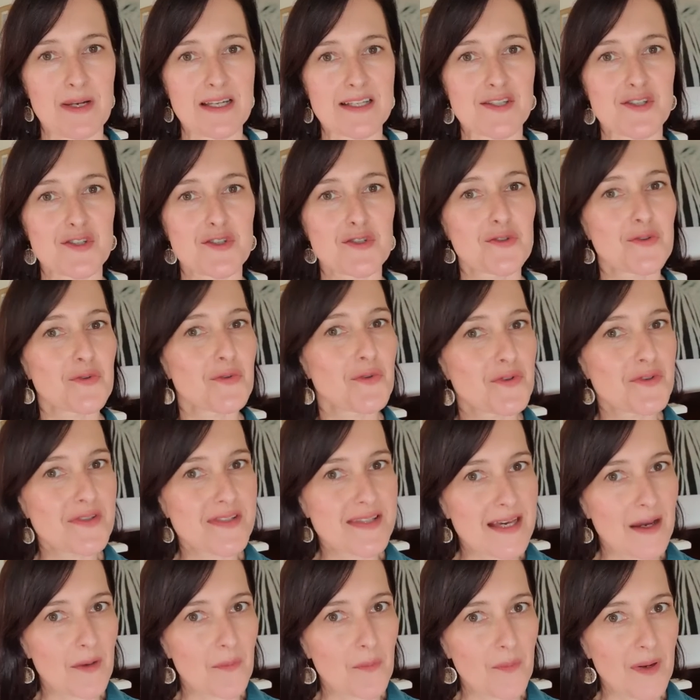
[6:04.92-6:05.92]
when it stores
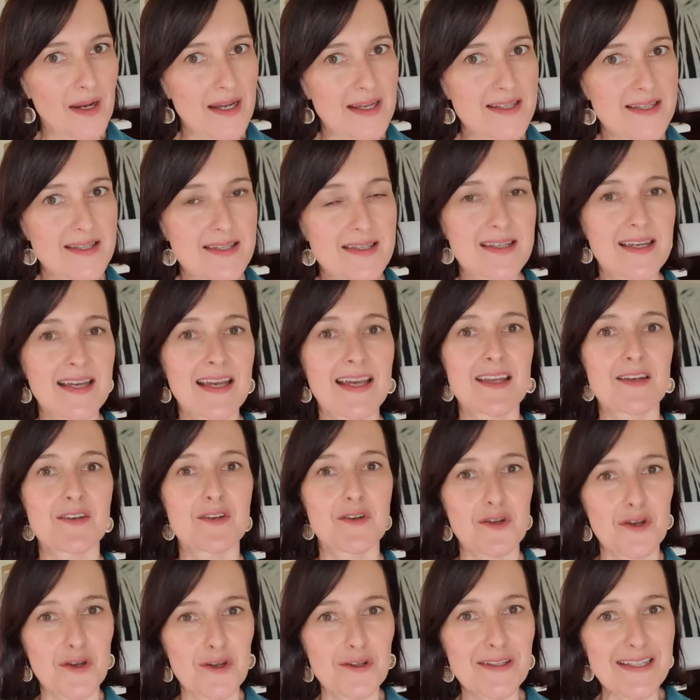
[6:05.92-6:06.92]
that waste,
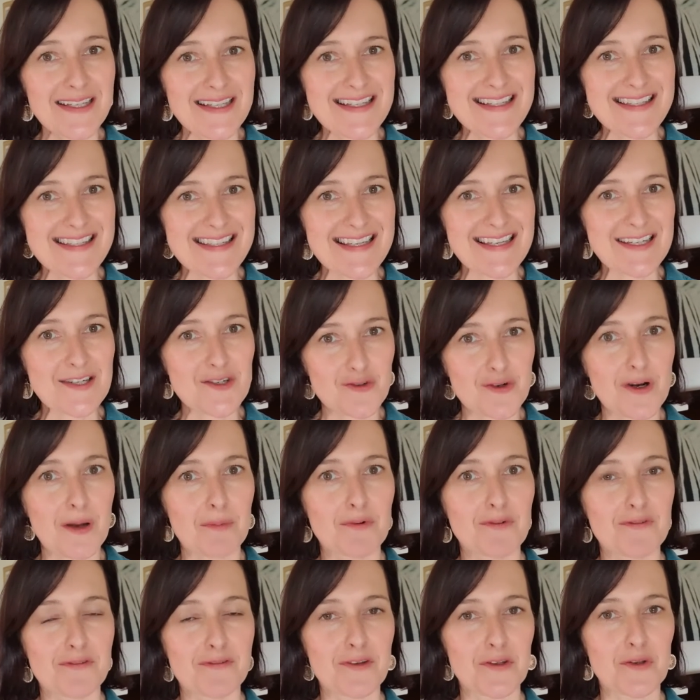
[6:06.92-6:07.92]
not only is there
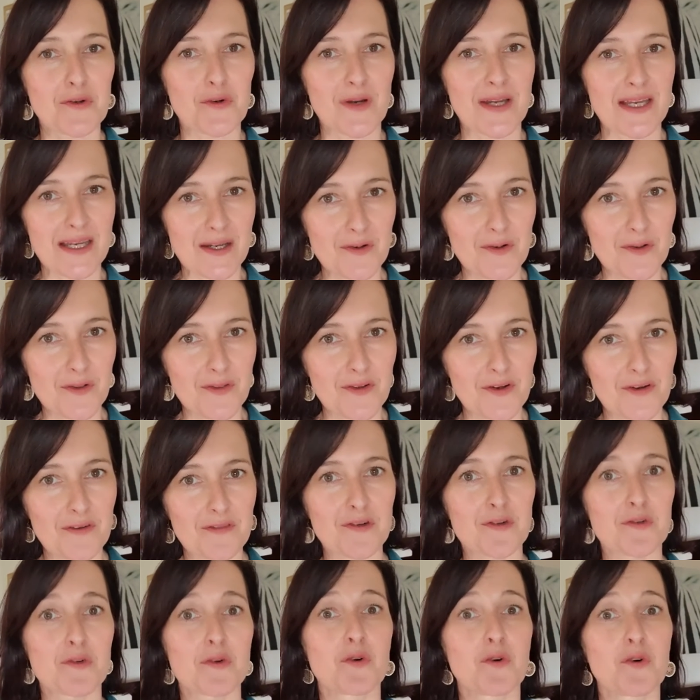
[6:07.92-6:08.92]
trouble for your health
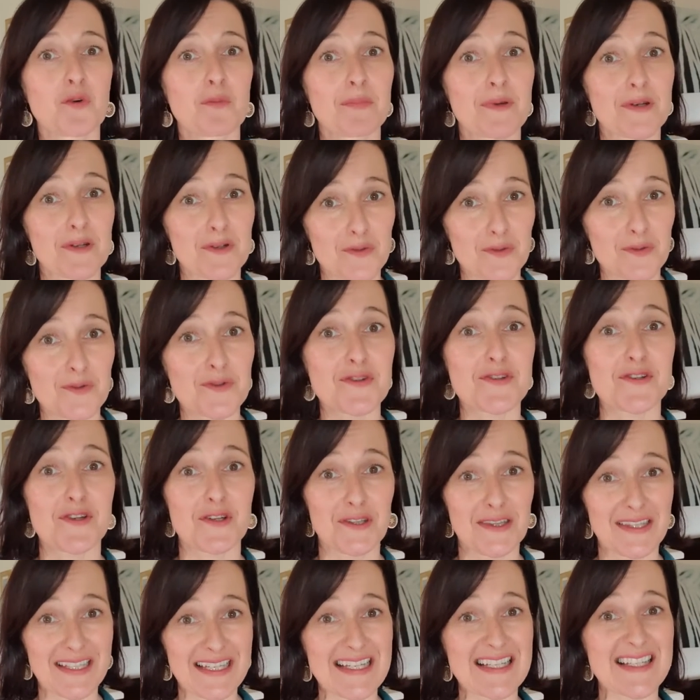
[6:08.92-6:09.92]
overall, but it
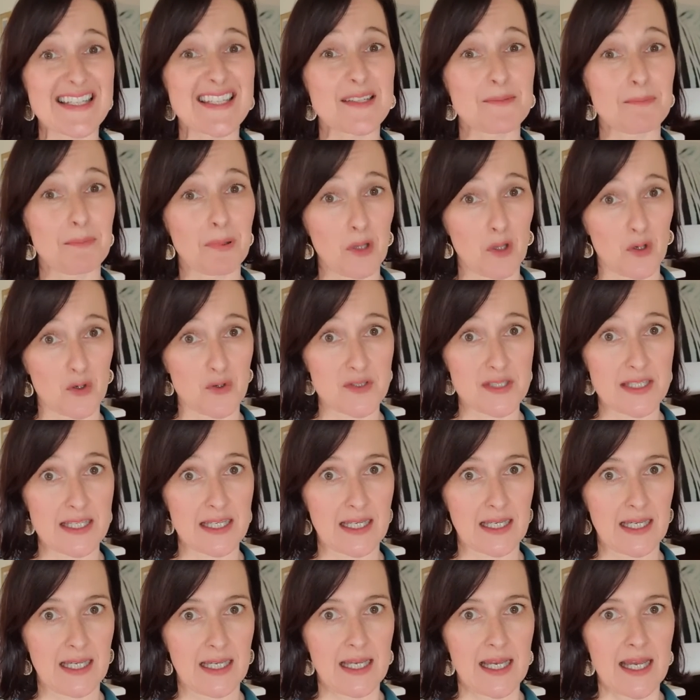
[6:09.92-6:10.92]
also leads to
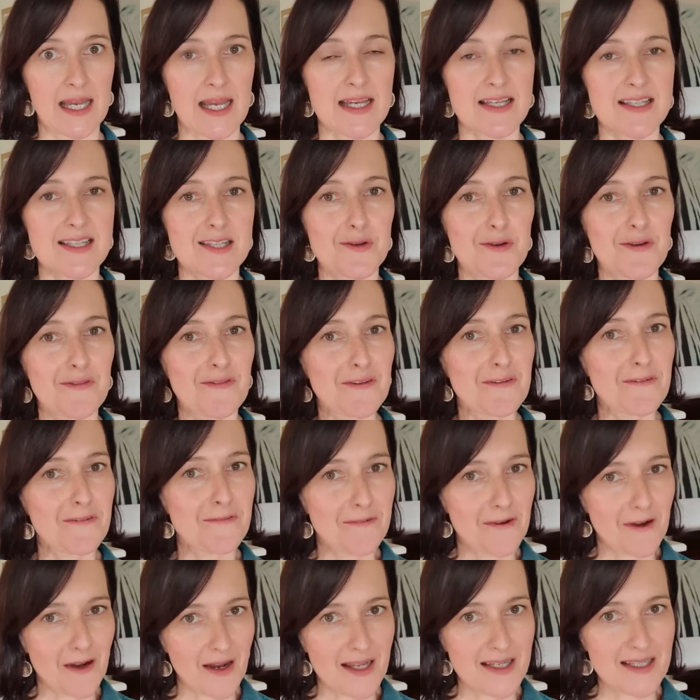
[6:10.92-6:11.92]
bloating. So if you're
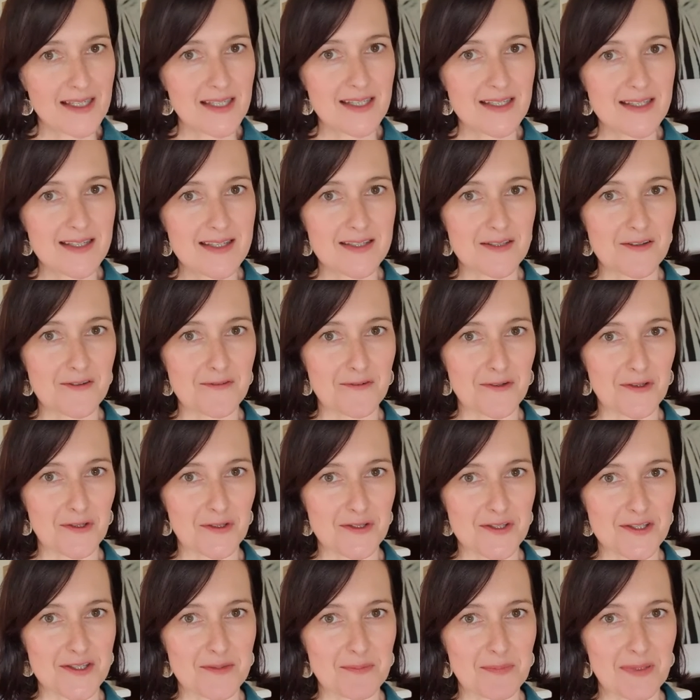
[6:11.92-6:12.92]
finding yourself
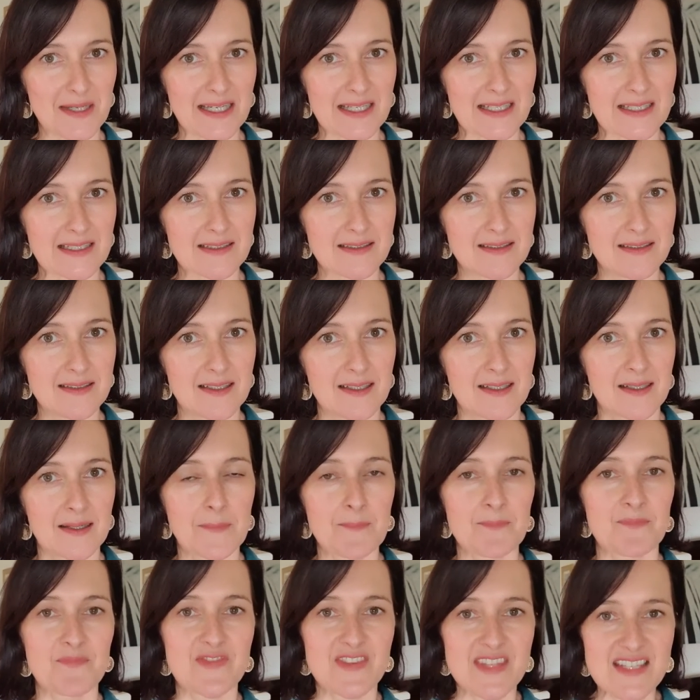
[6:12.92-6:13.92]
constipated,
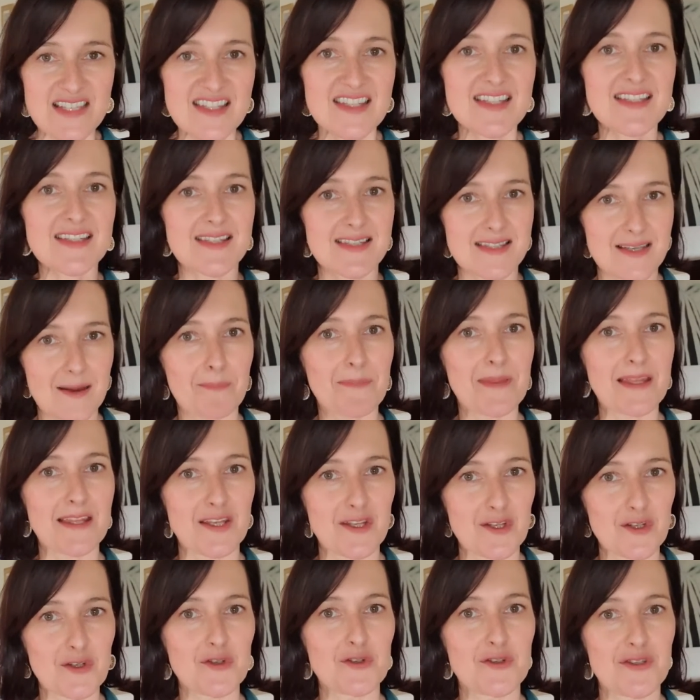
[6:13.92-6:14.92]
this is something
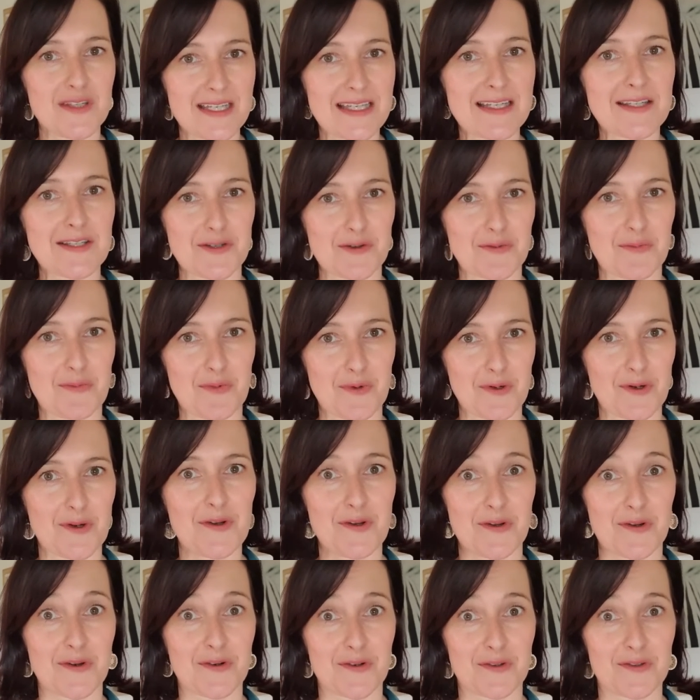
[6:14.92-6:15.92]
that you need to
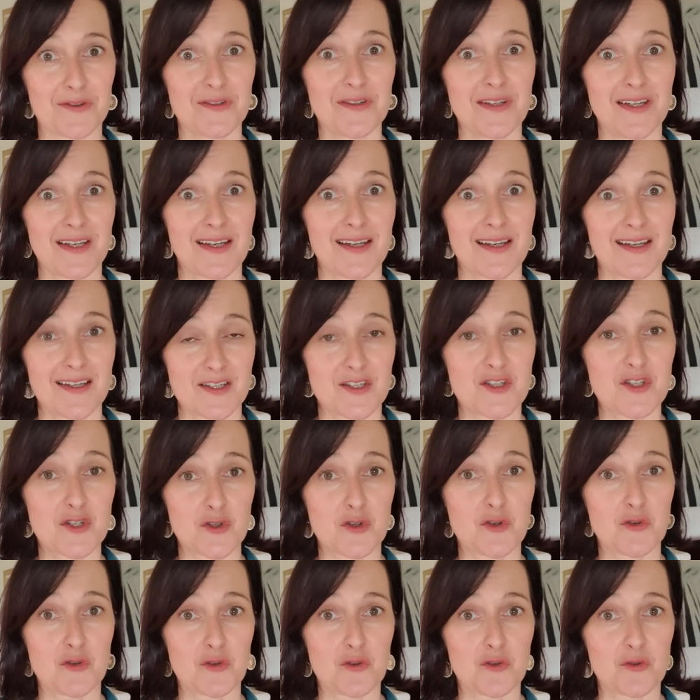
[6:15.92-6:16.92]
work on
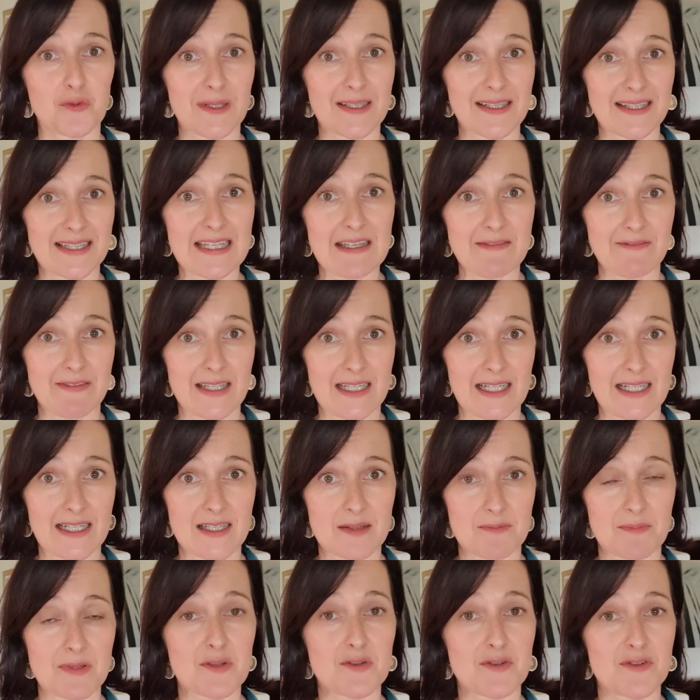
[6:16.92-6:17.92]
to
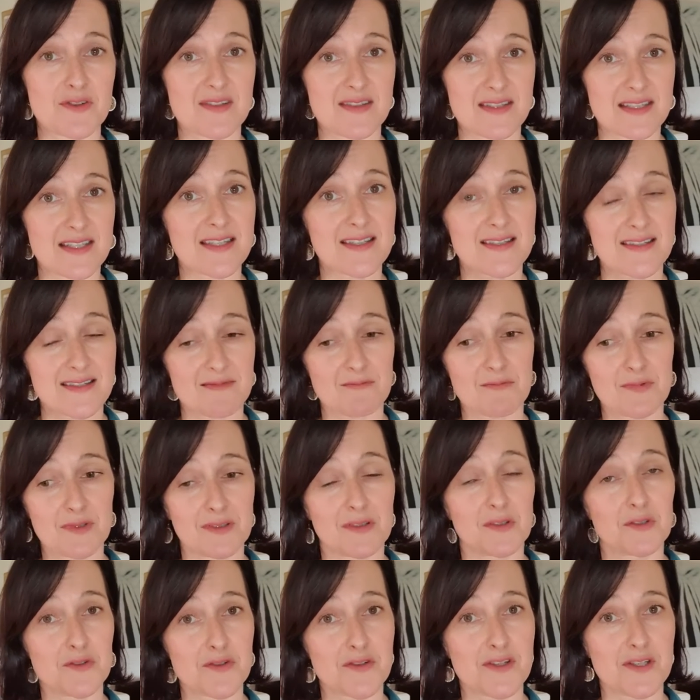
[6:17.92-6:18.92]
alleviate, because this
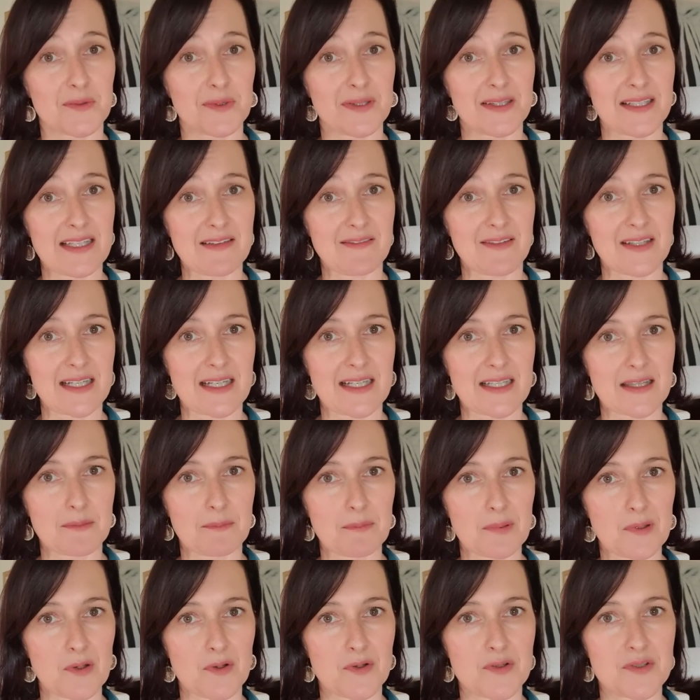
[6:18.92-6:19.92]
will also alleviate the
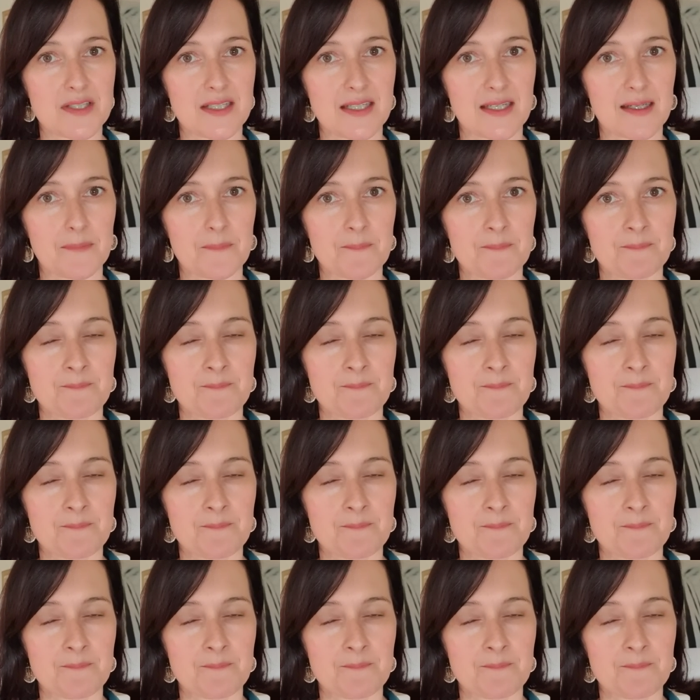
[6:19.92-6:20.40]
bloating.